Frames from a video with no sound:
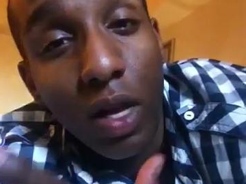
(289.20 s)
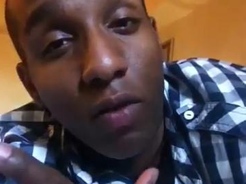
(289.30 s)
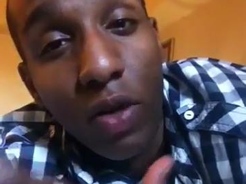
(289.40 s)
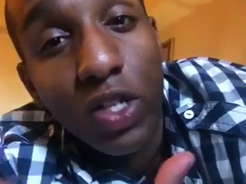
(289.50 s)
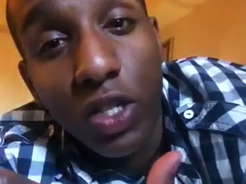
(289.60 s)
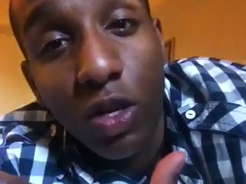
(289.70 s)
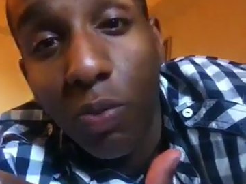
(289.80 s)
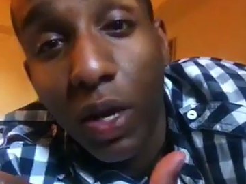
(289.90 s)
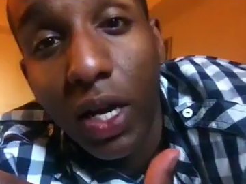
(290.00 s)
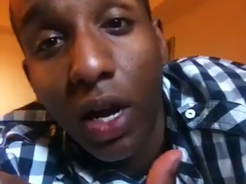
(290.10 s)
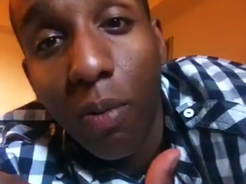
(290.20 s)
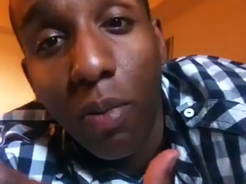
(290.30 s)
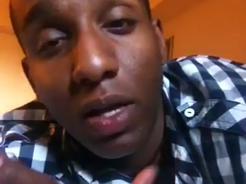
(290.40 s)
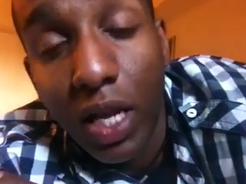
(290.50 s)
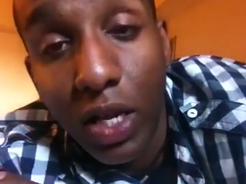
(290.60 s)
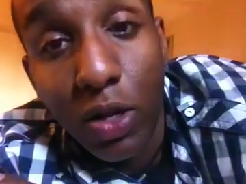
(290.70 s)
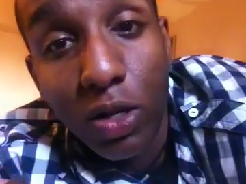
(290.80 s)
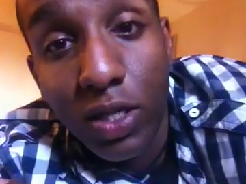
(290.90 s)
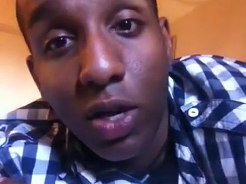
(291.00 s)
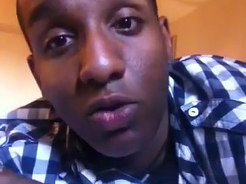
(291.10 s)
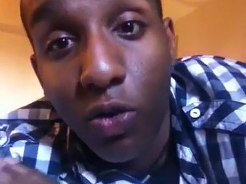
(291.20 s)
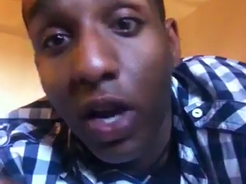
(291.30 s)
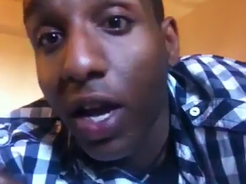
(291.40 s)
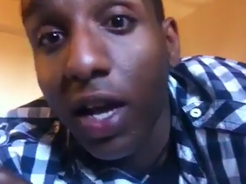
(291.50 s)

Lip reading: eventually you'll pick it up, and then you'll sound great,